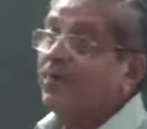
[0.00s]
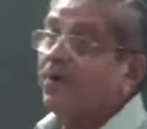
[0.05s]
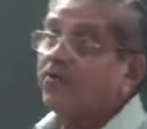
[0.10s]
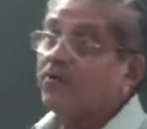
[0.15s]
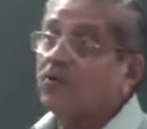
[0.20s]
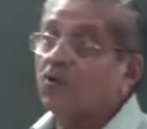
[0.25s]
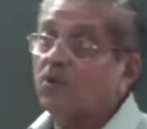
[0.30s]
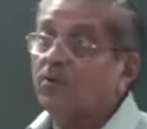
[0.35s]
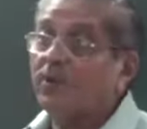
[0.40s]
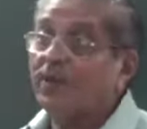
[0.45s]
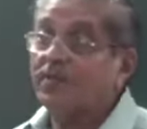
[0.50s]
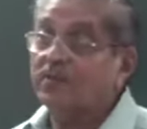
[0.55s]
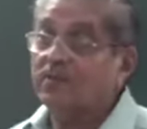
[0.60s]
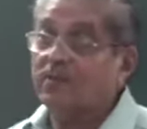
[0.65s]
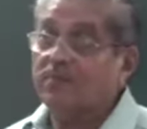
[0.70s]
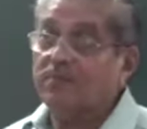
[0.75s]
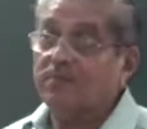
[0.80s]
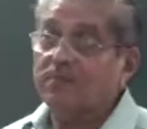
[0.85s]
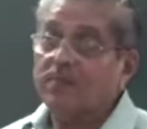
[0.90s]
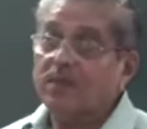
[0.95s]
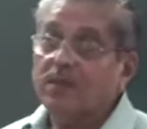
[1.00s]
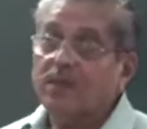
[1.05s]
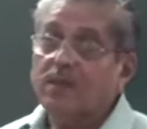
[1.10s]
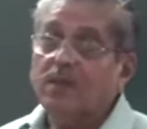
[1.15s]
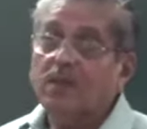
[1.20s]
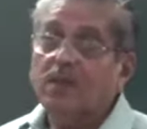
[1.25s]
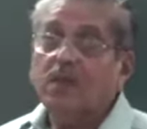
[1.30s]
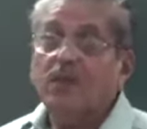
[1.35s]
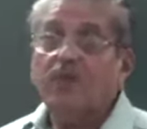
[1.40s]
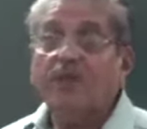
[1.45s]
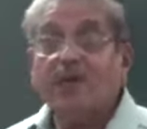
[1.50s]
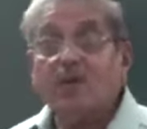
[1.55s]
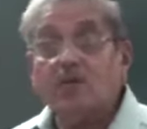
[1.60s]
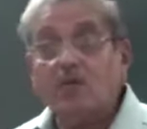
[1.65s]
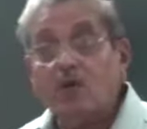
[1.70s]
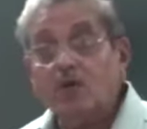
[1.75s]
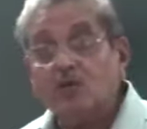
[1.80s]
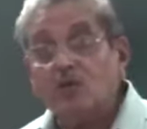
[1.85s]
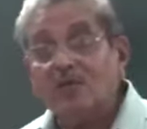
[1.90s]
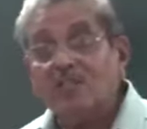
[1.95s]
of tautomerism. We are
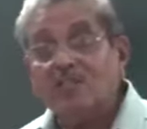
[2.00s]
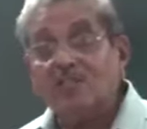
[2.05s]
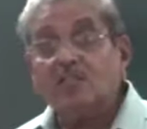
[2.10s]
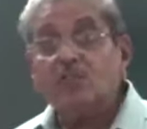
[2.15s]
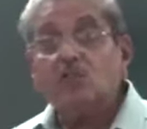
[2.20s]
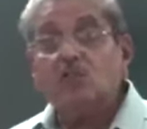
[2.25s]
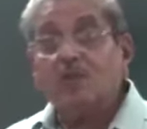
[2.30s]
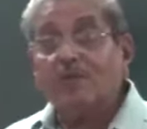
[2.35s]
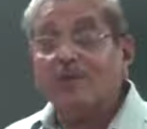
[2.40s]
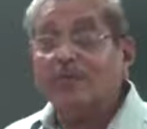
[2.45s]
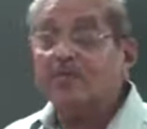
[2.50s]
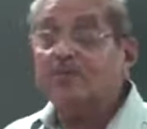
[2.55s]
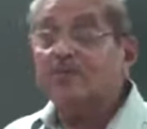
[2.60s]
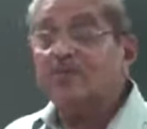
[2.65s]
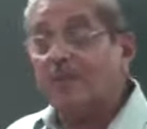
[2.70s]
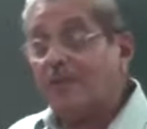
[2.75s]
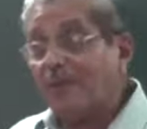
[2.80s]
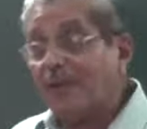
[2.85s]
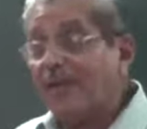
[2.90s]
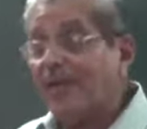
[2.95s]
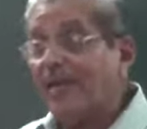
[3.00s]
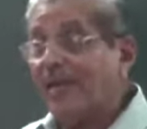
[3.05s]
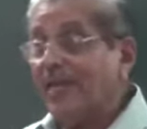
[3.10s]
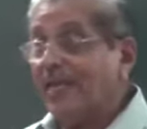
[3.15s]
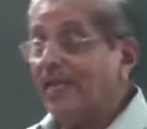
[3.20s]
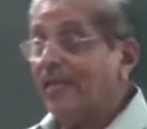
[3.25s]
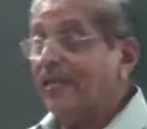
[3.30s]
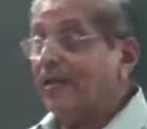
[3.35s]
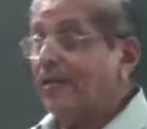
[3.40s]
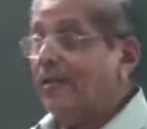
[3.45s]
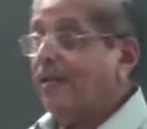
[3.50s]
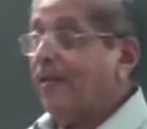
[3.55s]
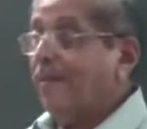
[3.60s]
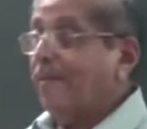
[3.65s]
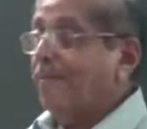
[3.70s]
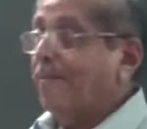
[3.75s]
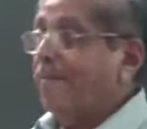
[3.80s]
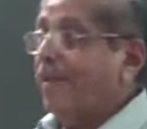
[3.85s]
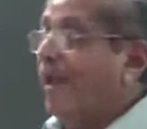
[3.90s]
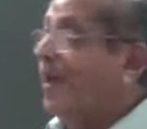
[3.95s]
going to discuss tautomerism separately,
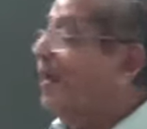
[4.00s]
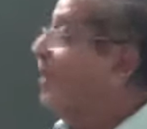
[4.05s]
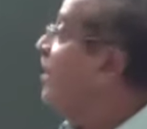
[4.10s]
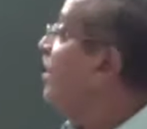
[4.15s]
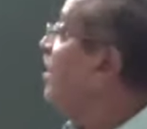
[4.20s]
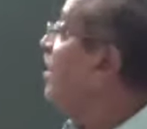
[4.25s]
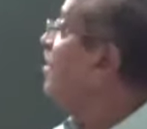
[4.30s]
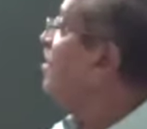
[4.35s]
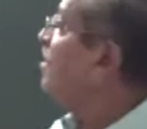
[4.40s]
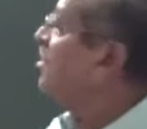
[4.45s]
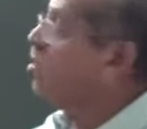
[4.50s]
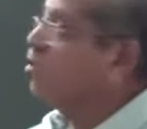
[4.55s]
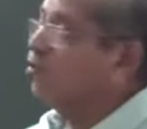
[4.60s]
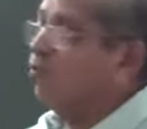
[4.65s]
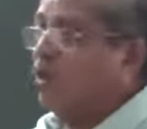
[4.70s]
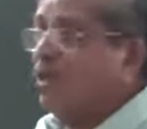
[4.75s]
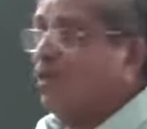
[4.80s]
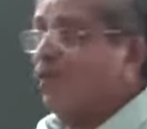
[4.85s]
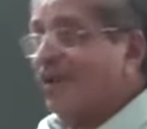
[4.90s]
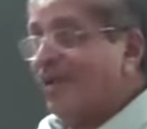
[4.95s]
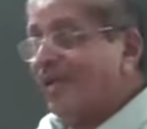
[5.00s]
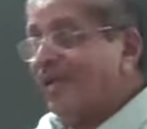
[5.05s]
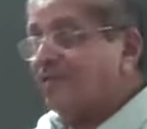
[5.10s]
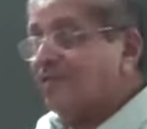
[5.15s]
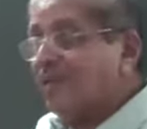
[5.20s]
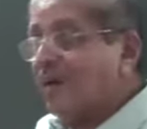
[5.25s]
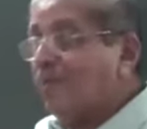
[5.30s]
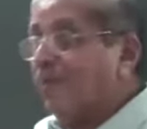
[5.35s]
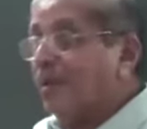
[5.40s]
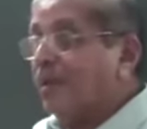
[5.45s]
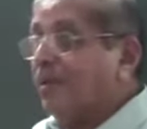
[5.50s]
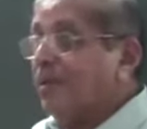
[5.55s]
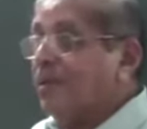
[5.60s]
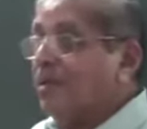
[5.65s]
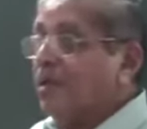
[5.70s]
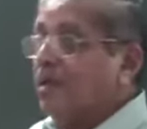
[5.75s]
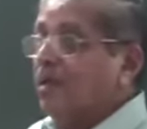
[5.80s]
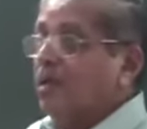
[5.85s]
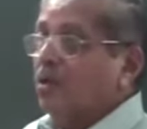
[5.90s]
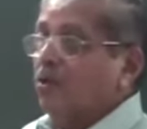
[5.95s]
and this is only one example.
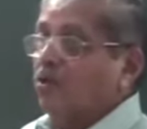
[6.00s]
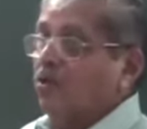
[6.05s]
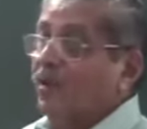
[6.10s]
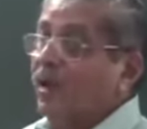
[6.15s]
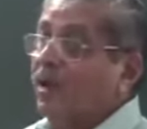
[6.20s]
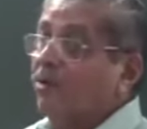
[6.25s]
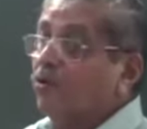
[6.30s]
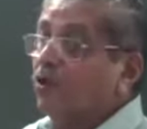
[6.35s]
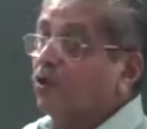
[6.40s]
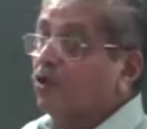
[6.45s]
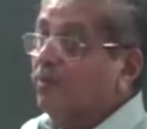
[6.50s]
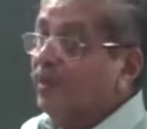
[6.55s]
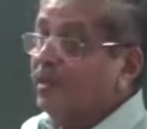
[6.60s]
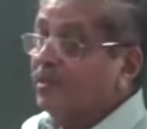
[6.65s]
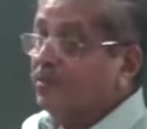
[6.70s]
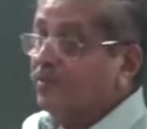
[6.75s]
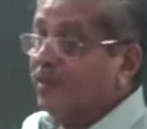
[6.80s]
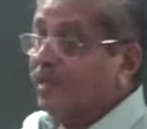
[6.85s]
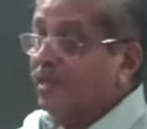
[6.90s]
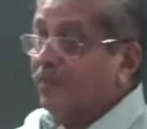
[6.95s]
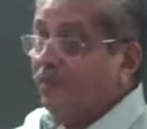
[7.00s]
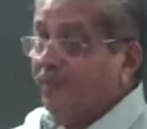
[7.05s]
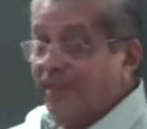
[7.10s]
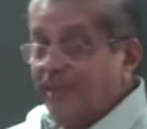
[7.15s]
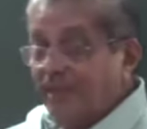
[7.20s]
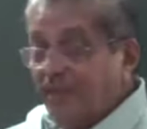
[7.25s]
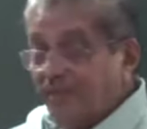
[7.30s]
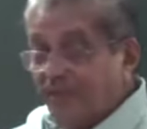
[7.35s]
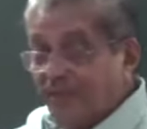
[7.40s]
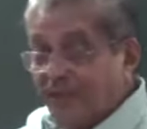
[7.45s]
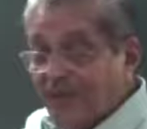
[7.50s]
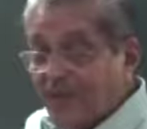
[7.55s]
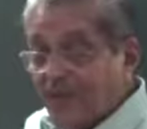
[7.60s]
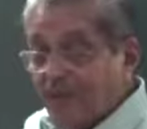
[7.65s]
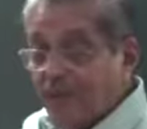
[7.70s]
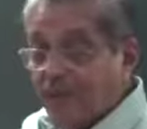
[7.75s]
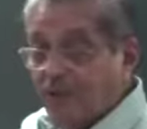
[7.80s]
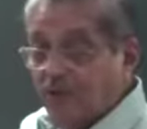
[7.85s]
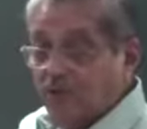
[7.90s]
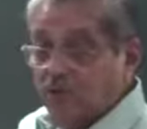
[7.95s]
We may have tautomerism in many different
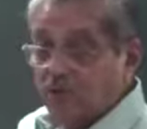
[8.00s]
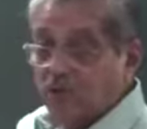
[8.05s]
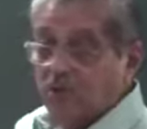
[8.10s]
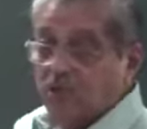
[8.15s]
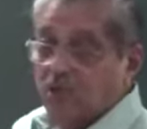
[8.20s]
compounds,